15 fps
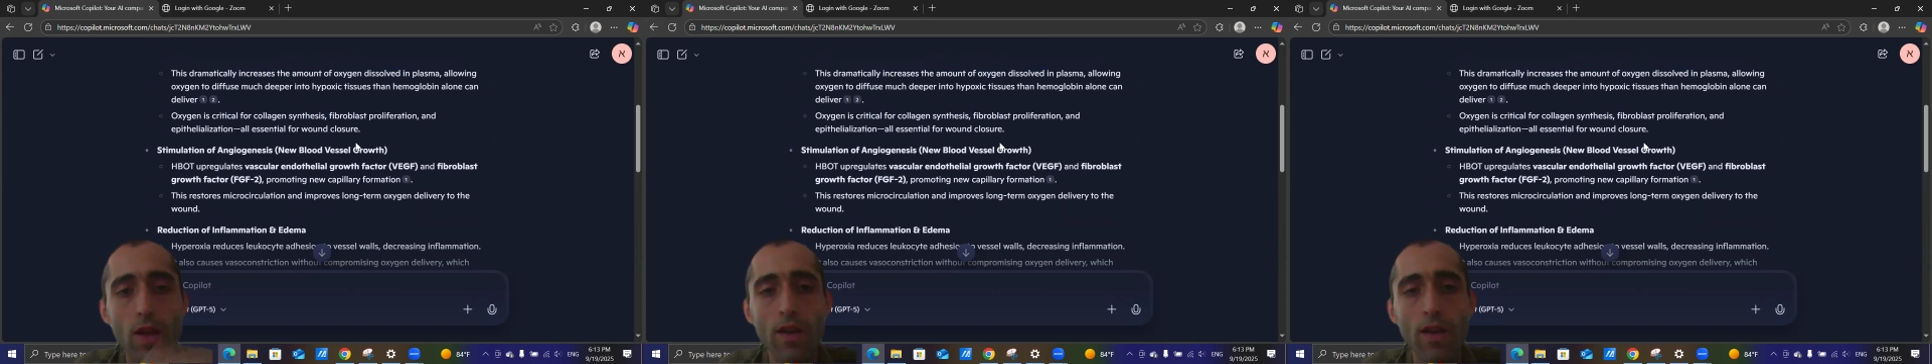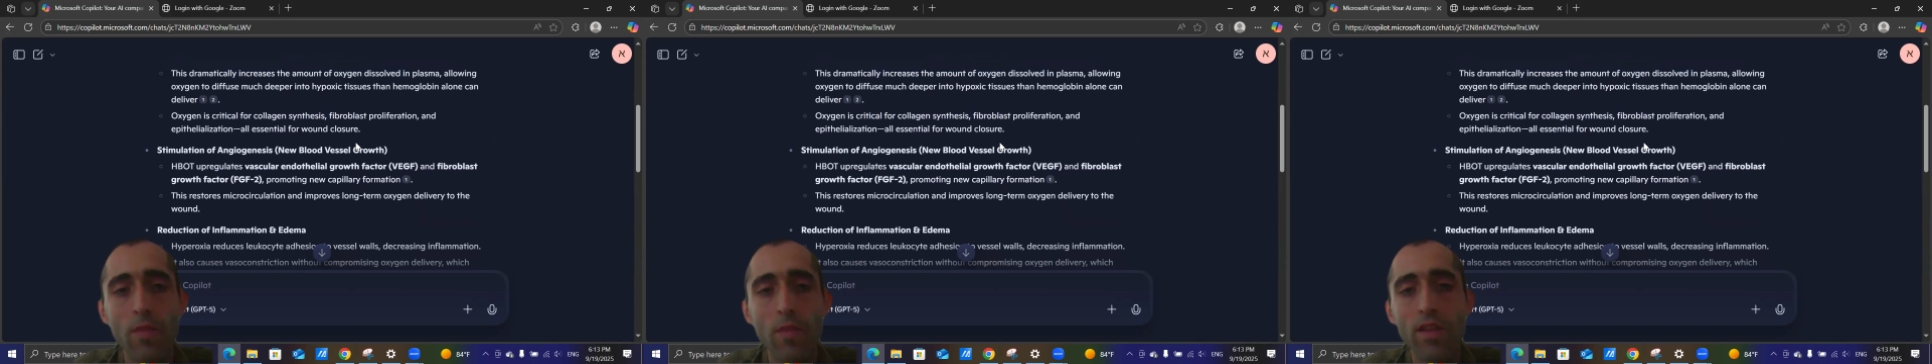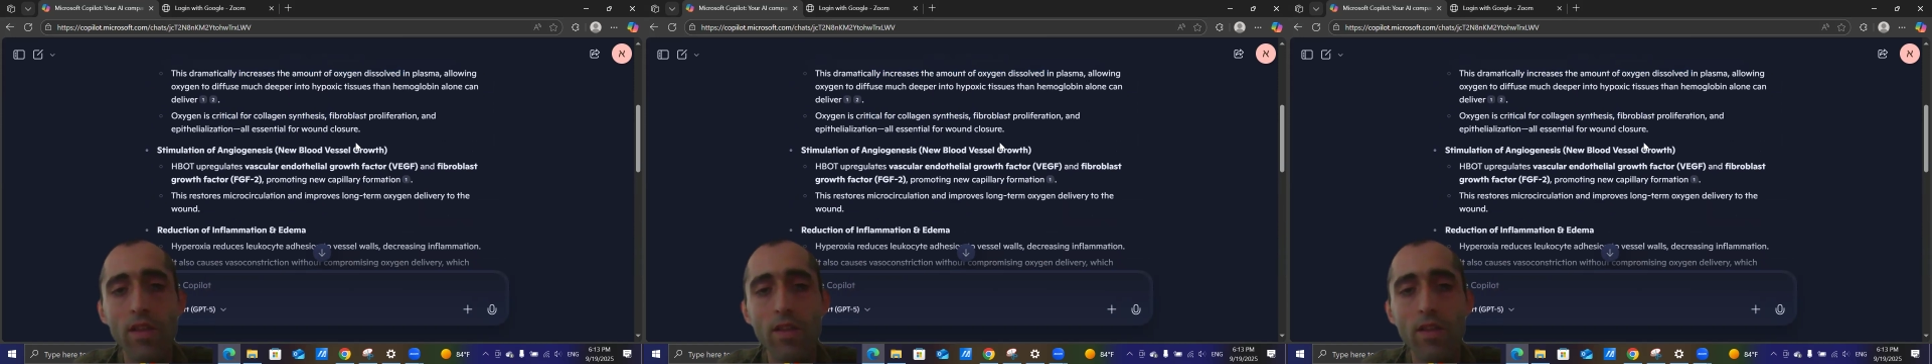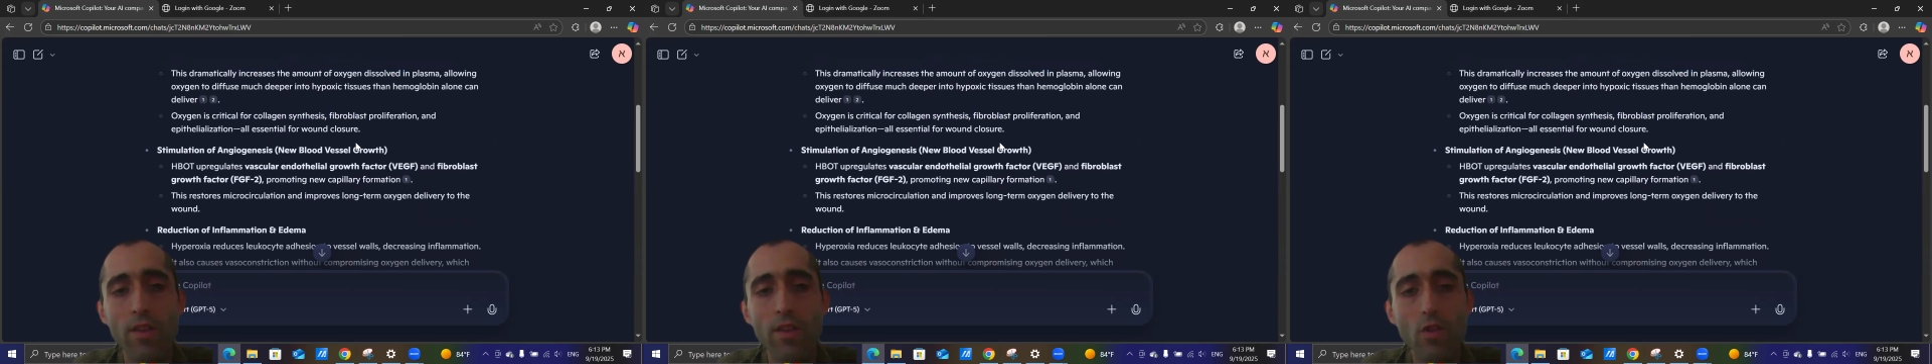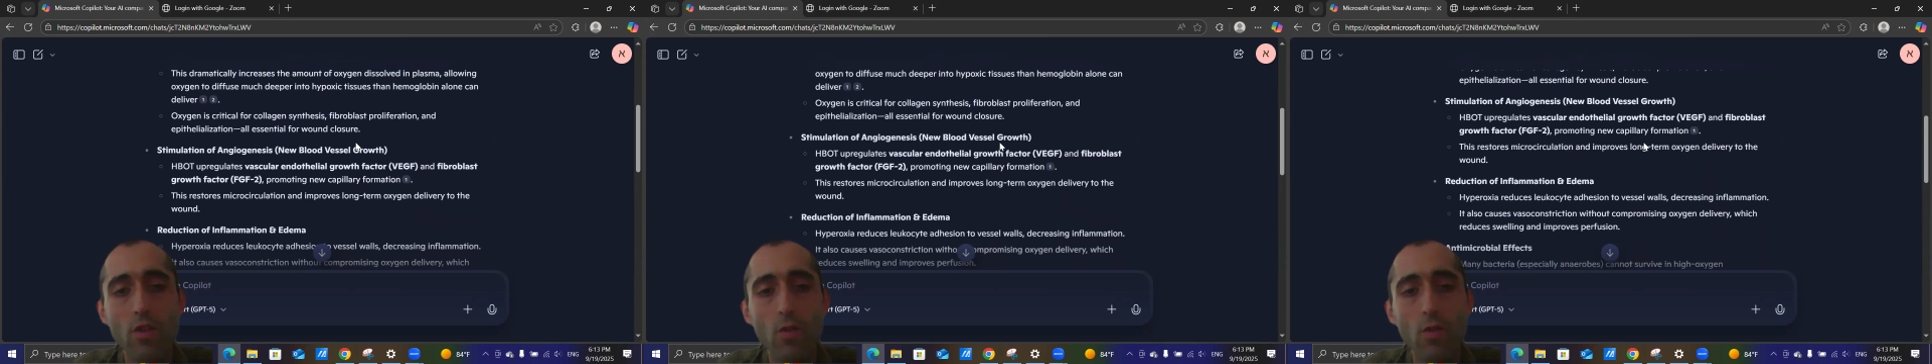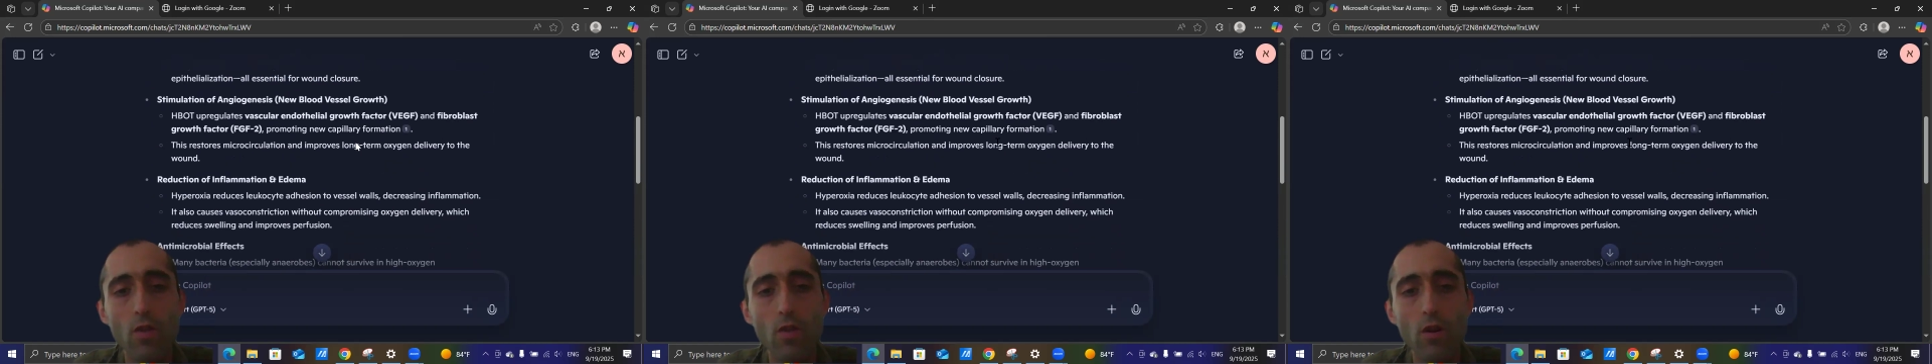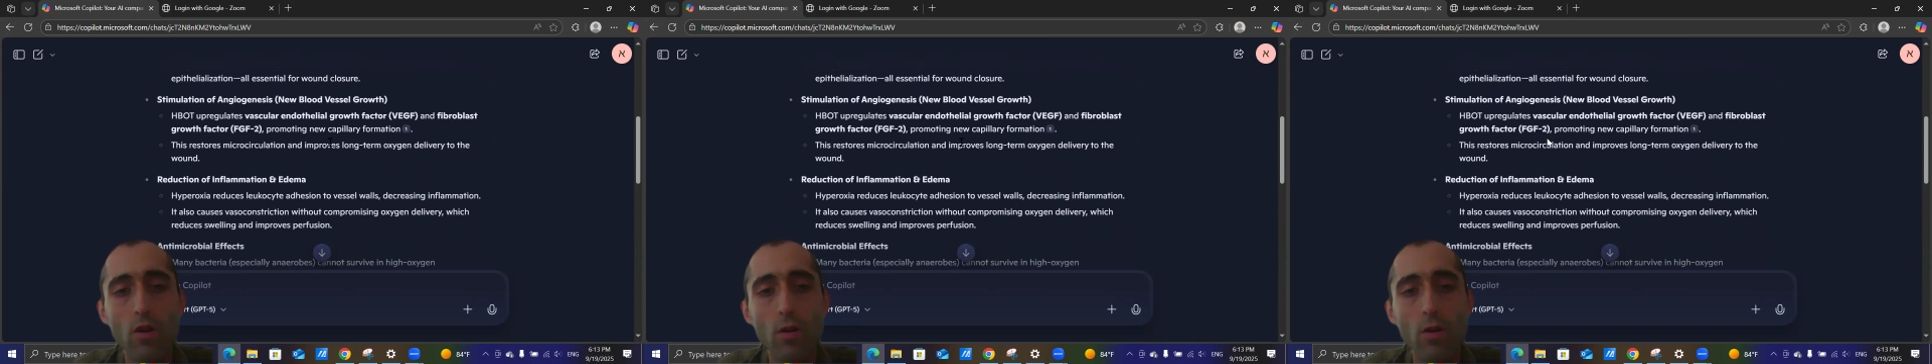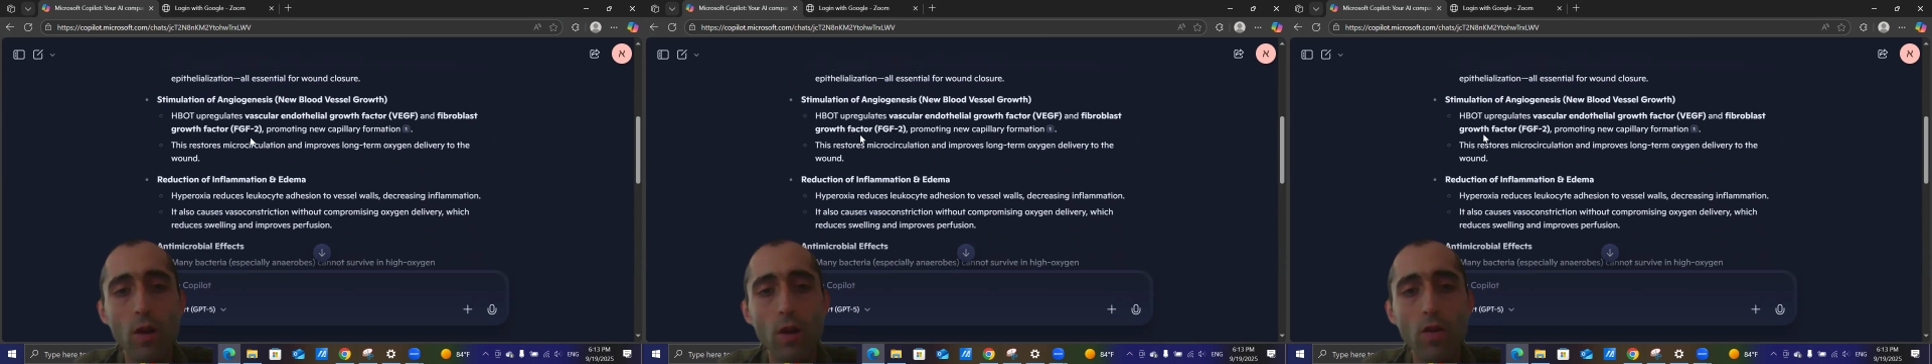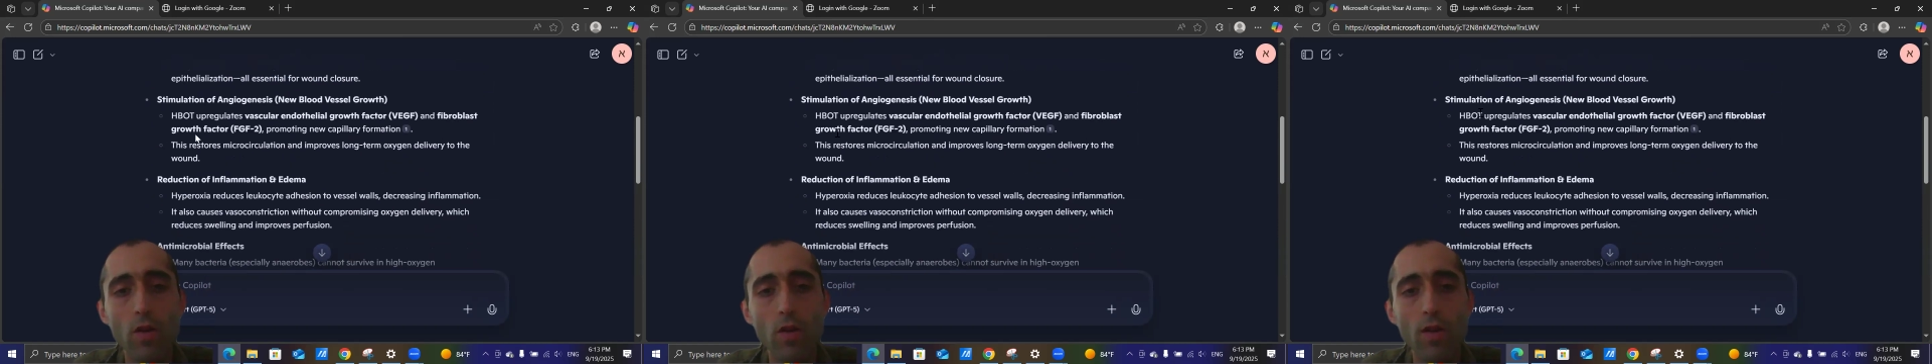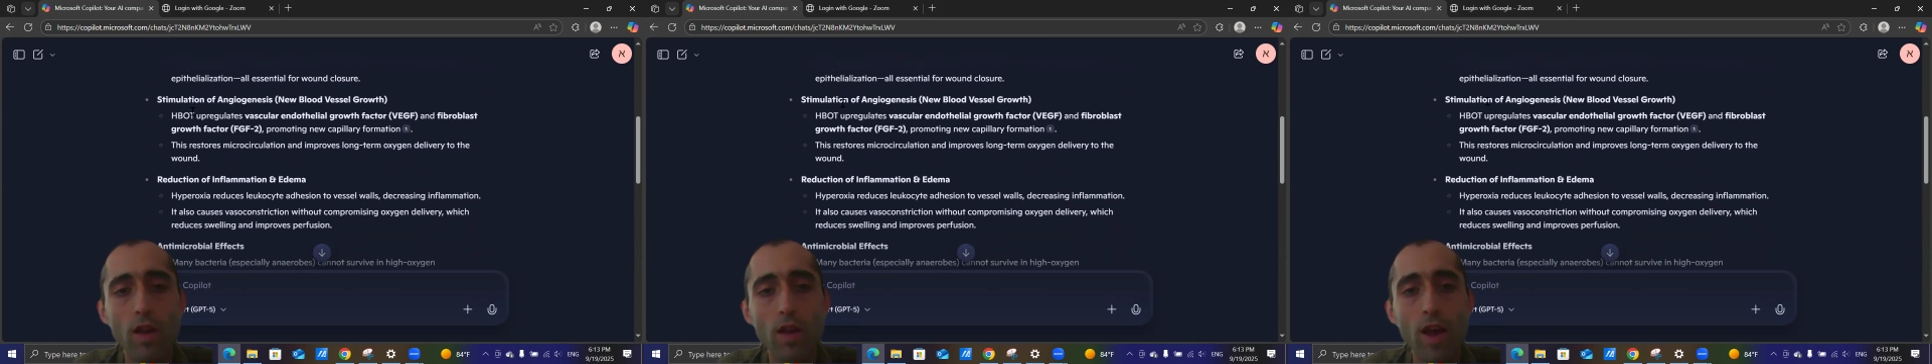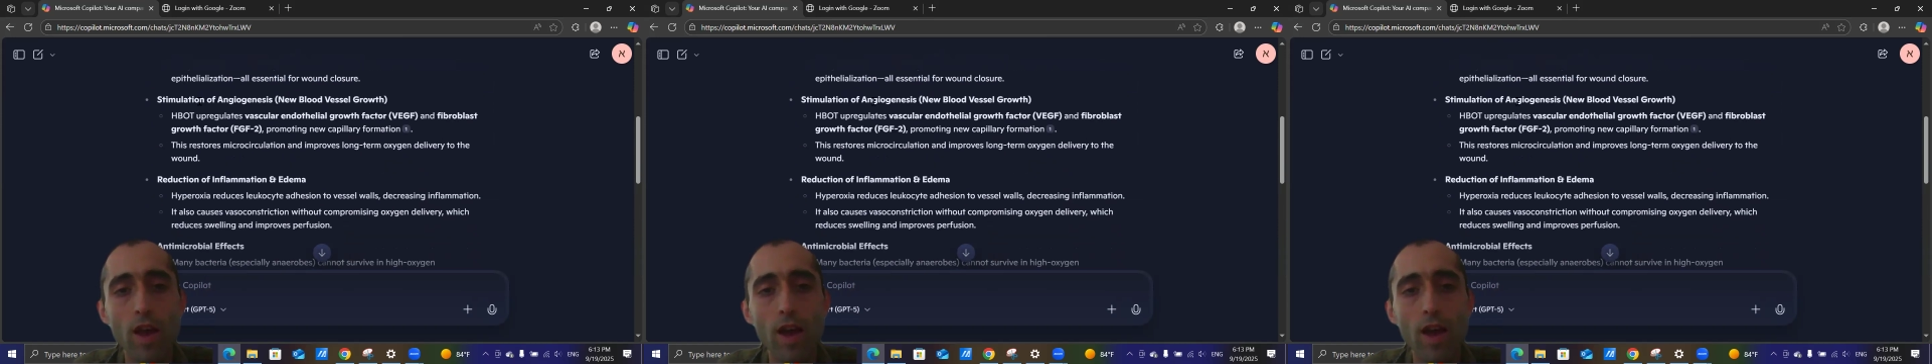and epithelialization. We talked about it.